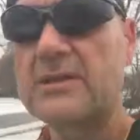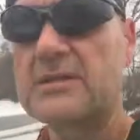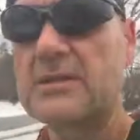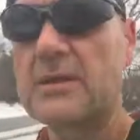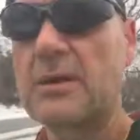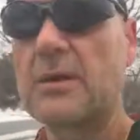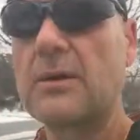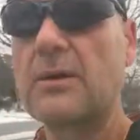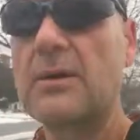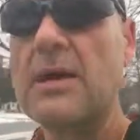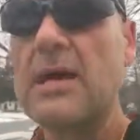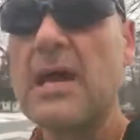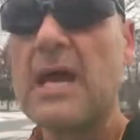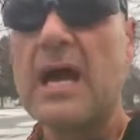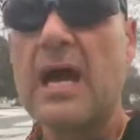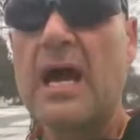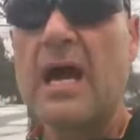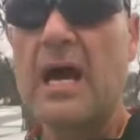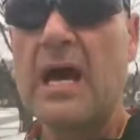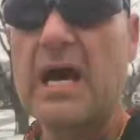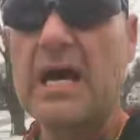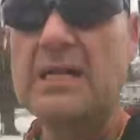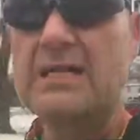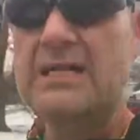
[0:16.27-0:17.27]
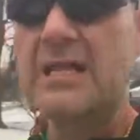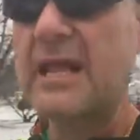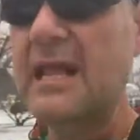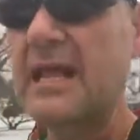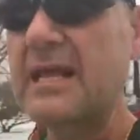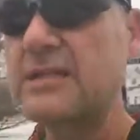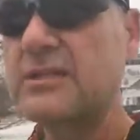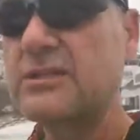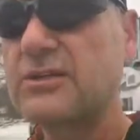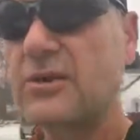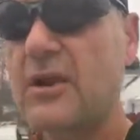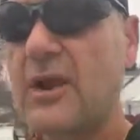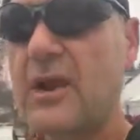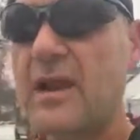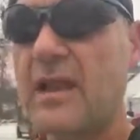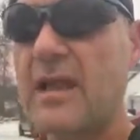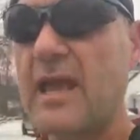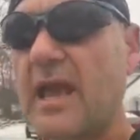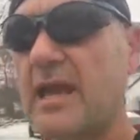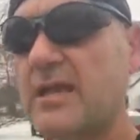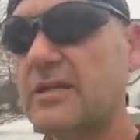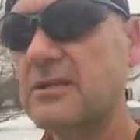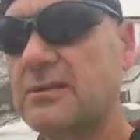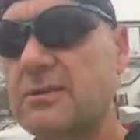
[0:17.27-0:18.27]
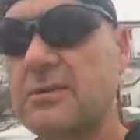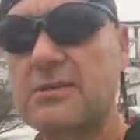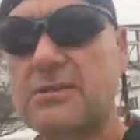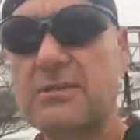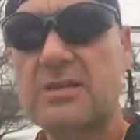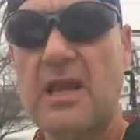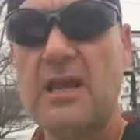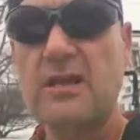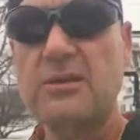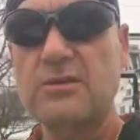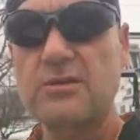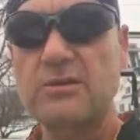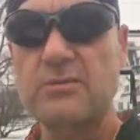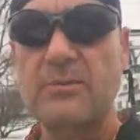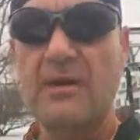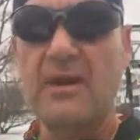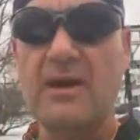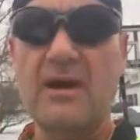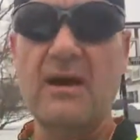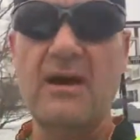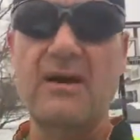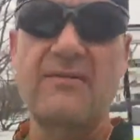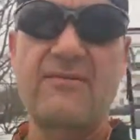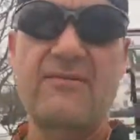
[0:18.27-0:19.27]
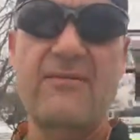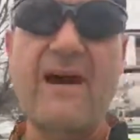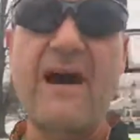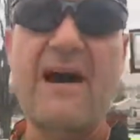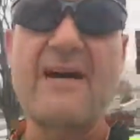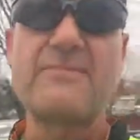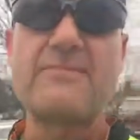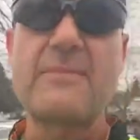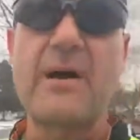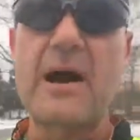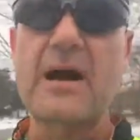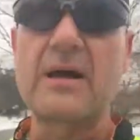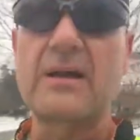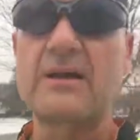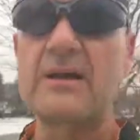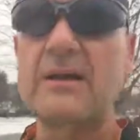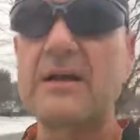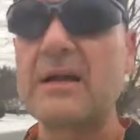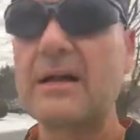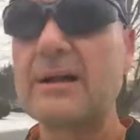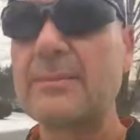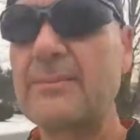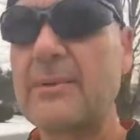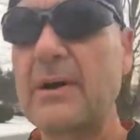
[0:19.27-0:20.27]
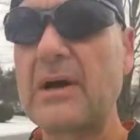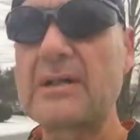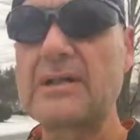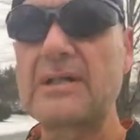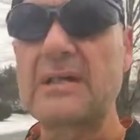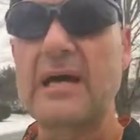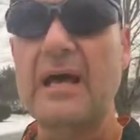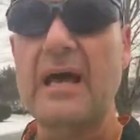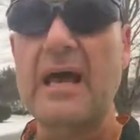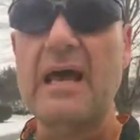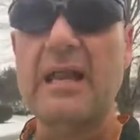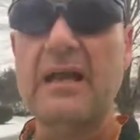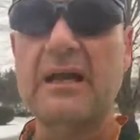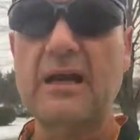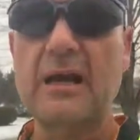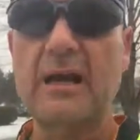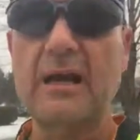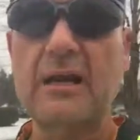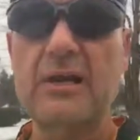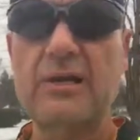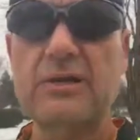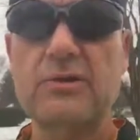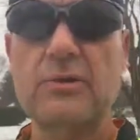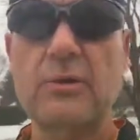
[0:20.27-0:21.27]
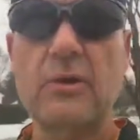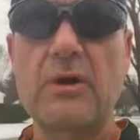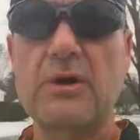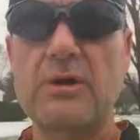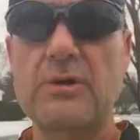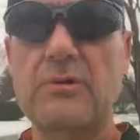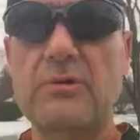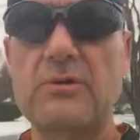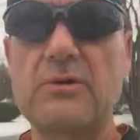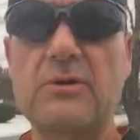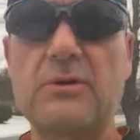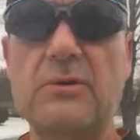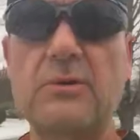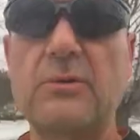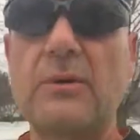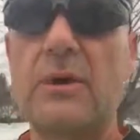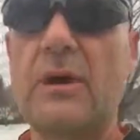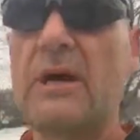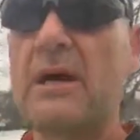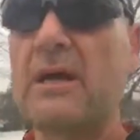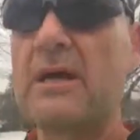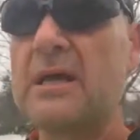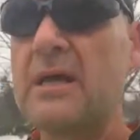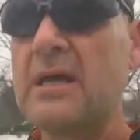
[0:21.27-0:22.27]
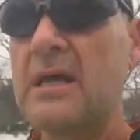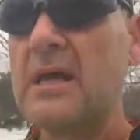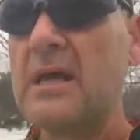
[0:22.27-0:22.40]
So uh, today's training actually was scheduled to be a, a, five miler, but uh, I had to cut it short due to uh,